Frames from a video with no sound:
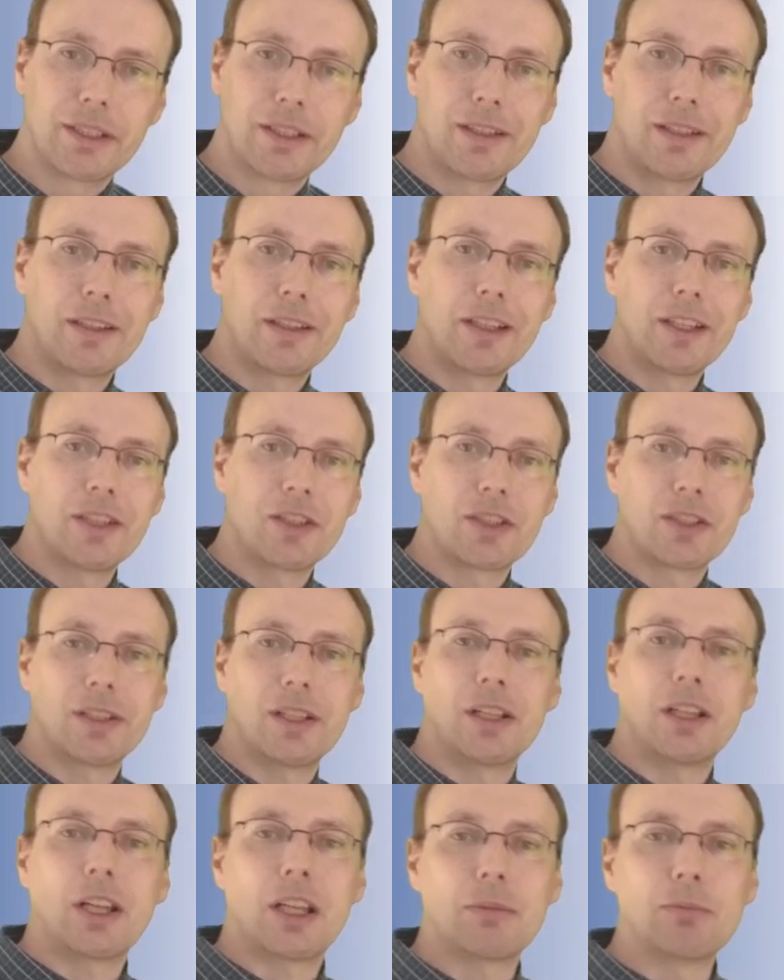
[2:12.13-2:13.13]
there's
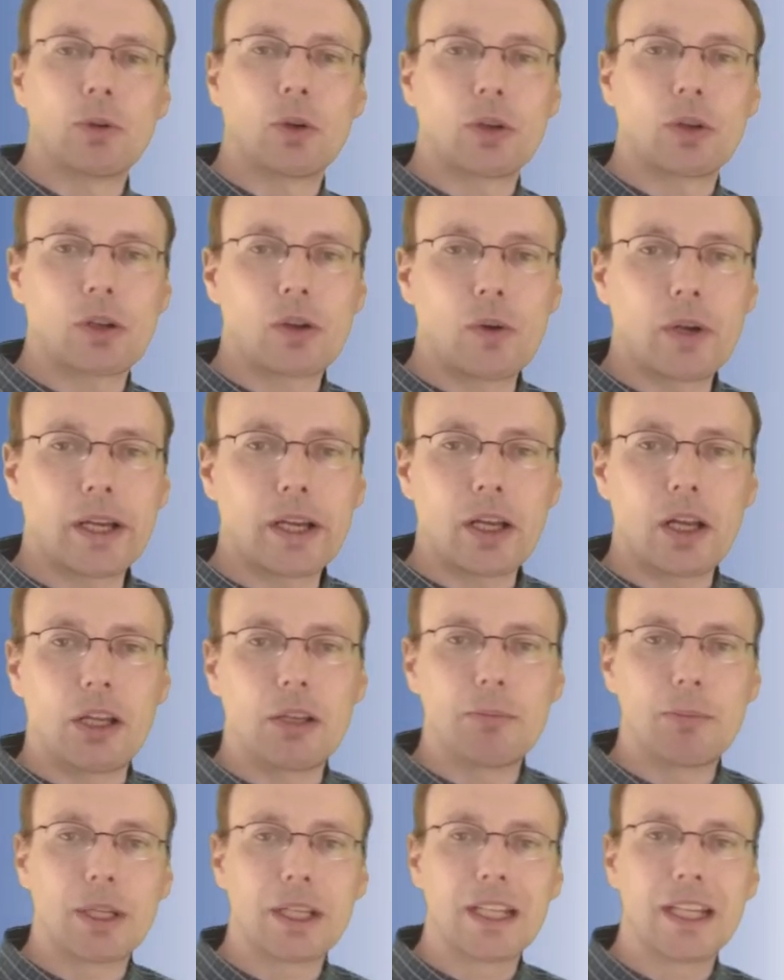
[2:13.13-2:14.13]
a lot more going on,
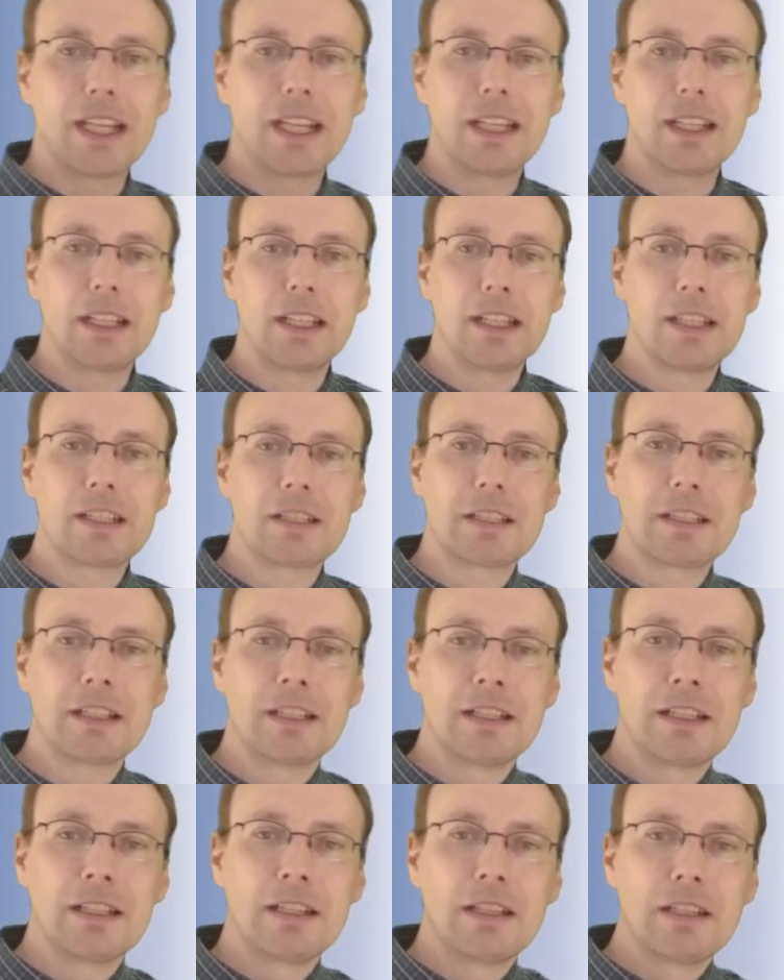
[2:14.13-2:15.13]
but it's
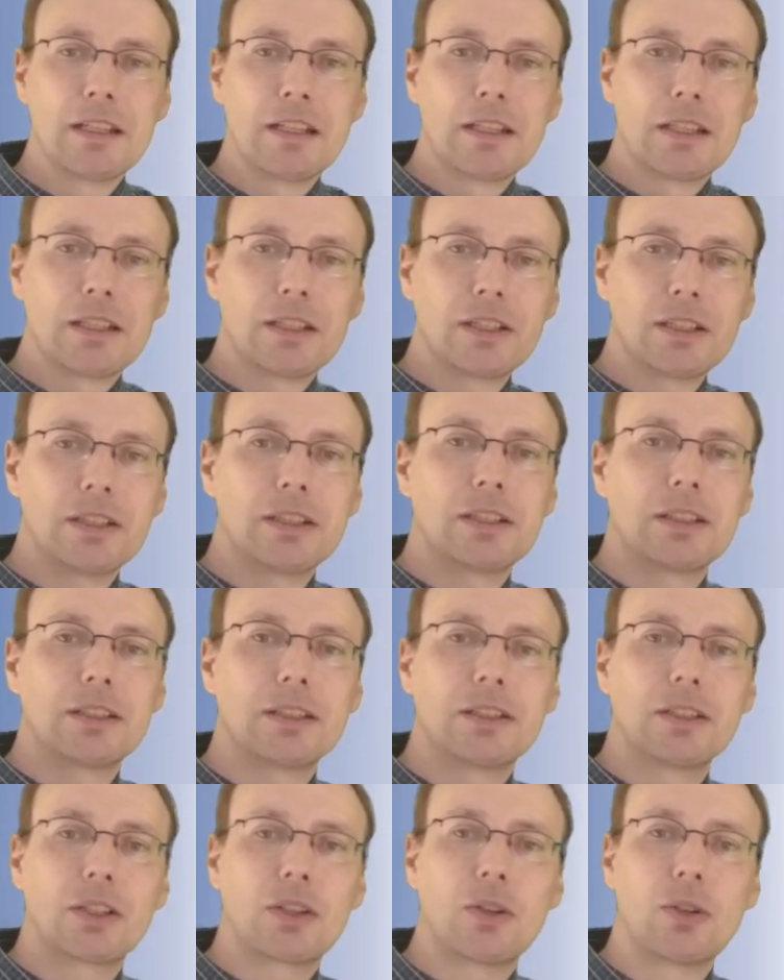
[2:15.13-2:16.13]

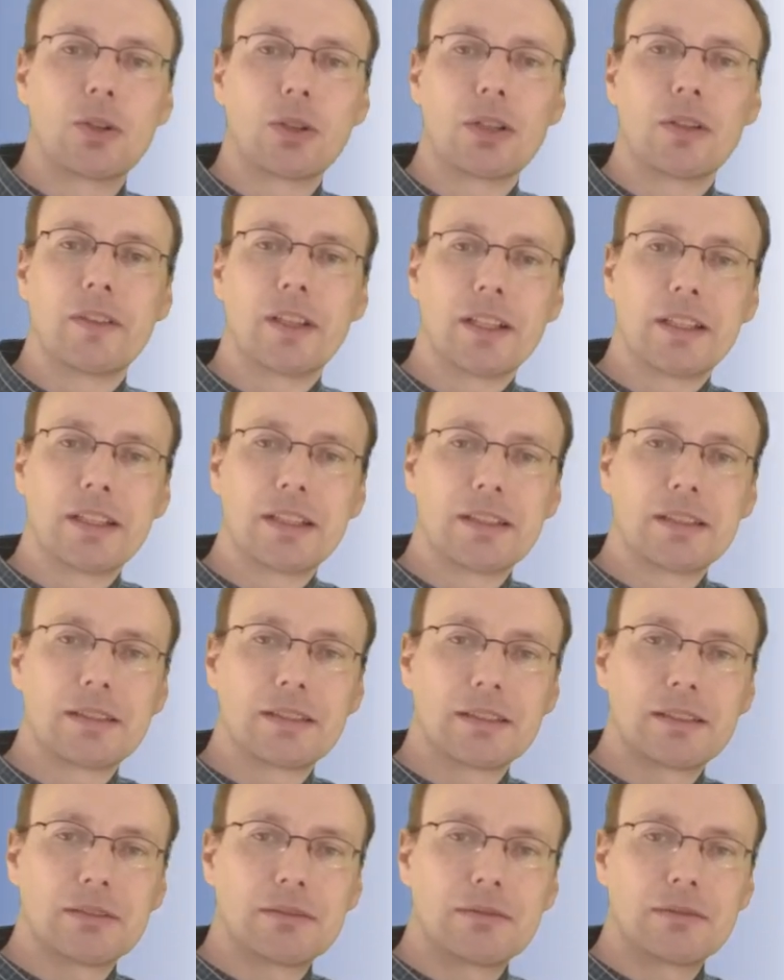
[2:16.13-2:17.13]
the core of it
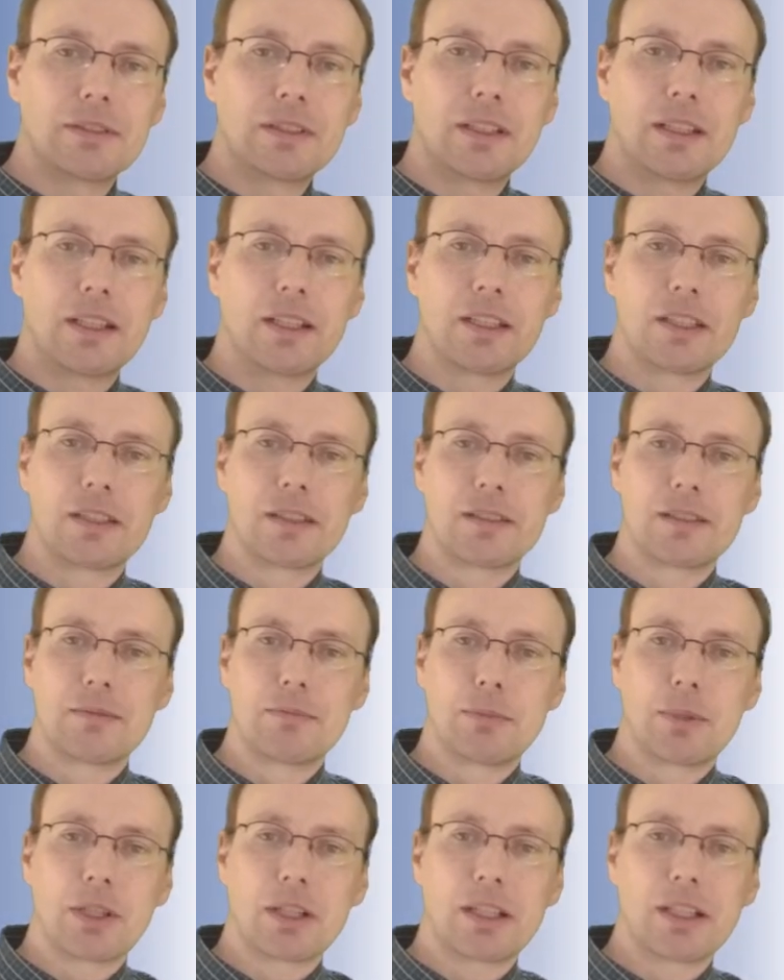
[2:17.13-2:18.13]
relies
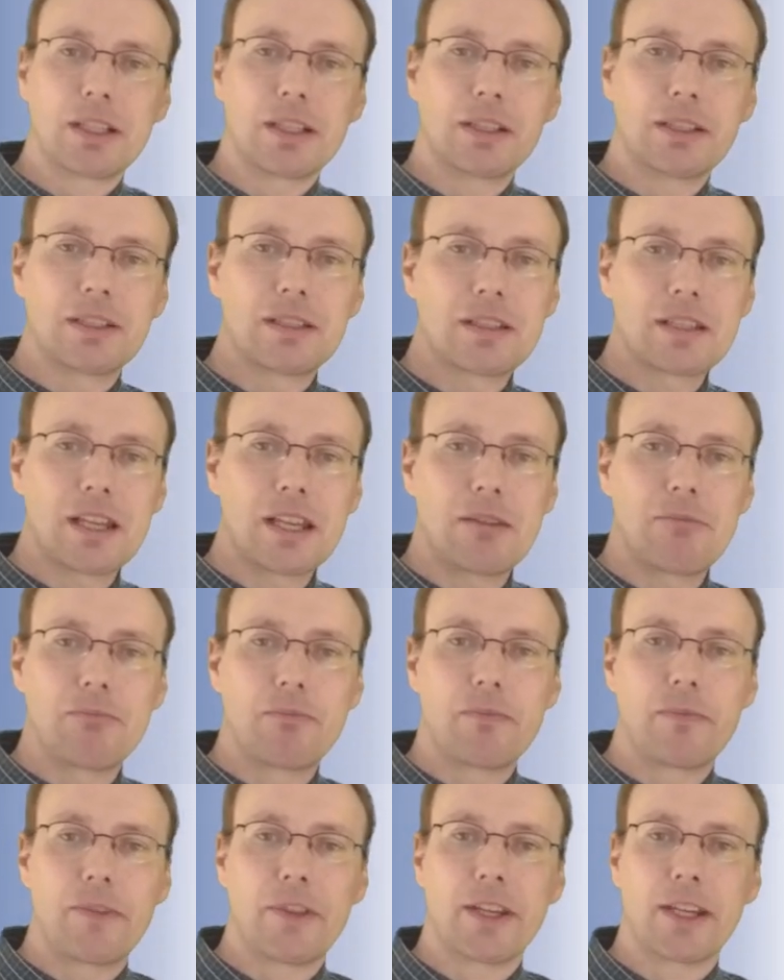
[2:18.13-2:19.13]
partly on the same
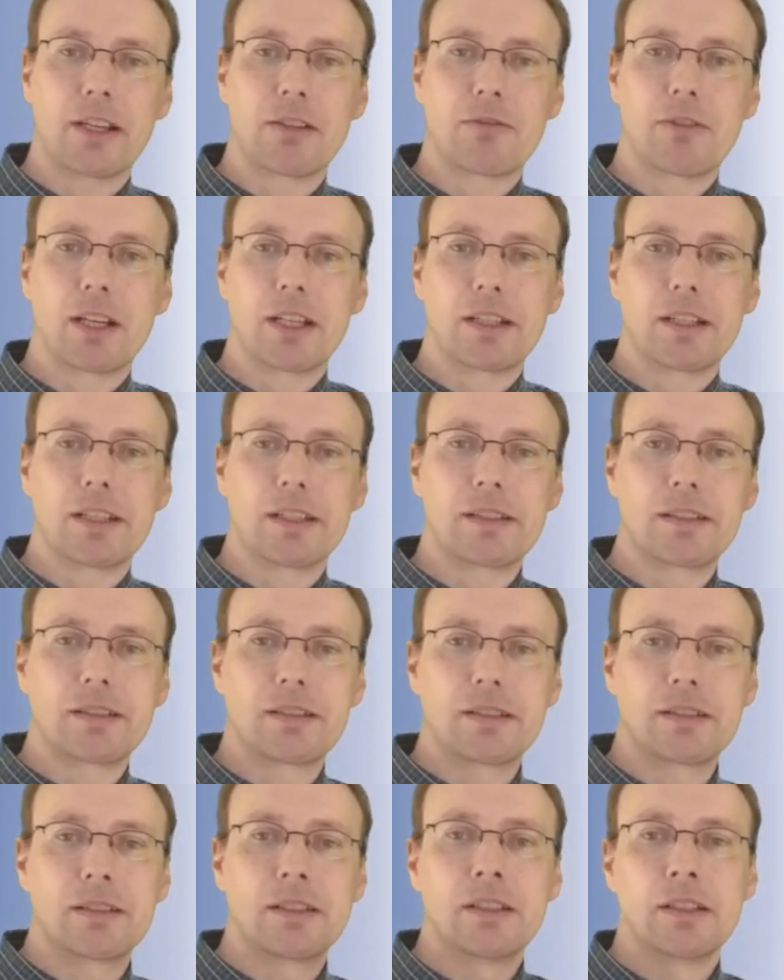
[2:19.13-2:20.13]
thing, right?
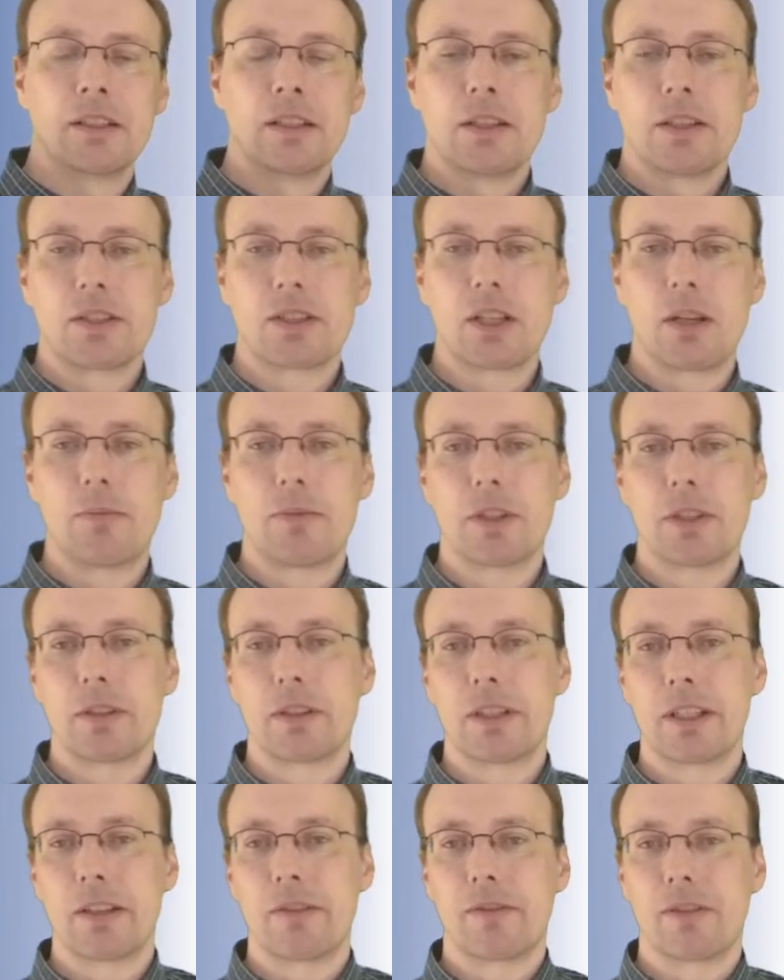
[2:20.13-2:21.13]
This summed
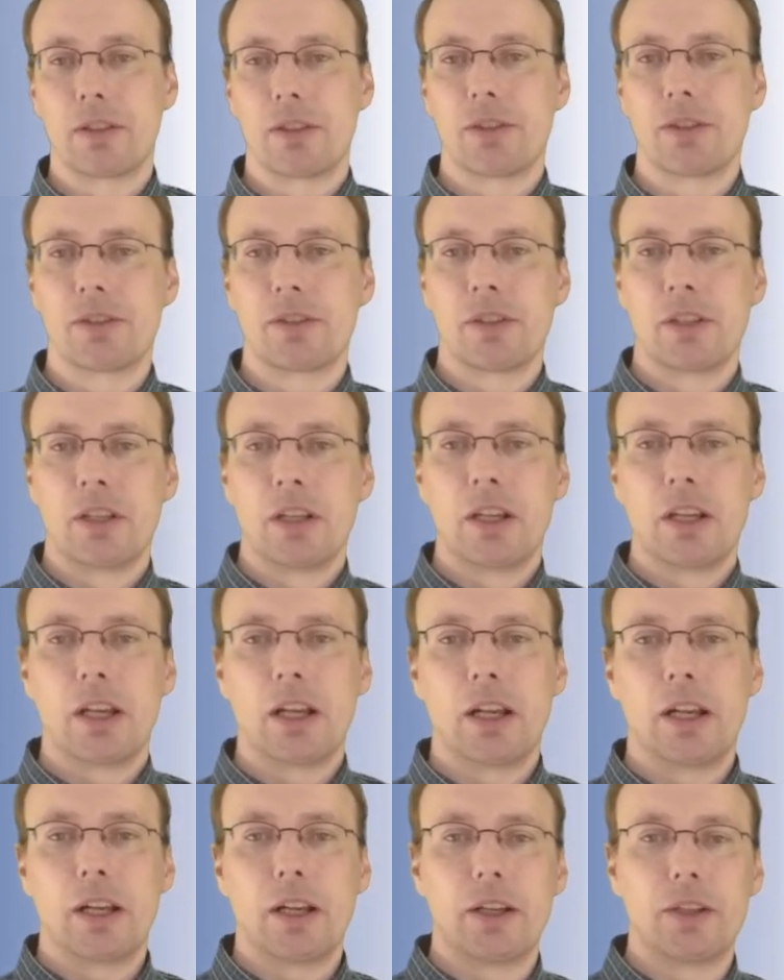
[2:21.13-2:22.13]
difference
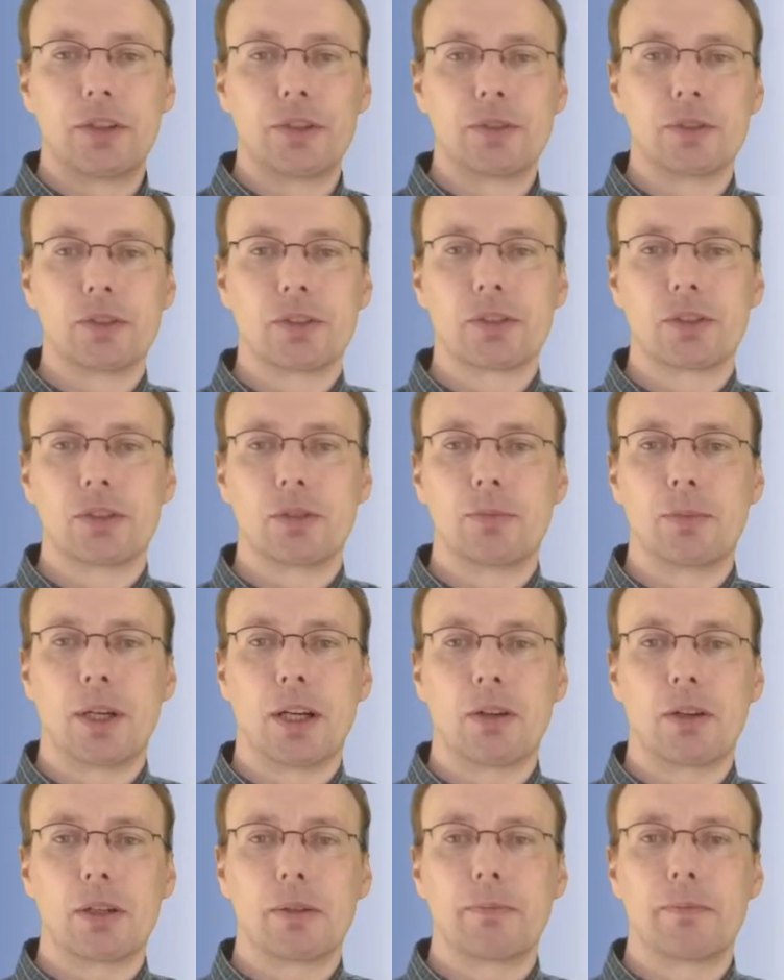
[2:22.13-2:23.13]
to a certain
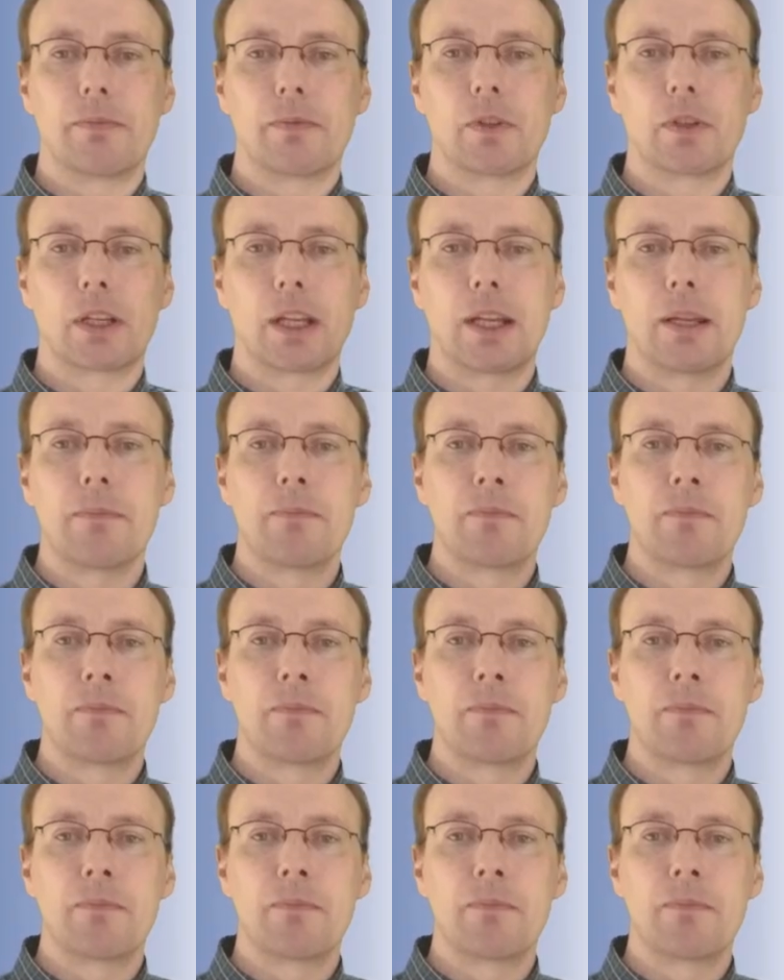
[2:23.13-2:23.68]
power. Okay,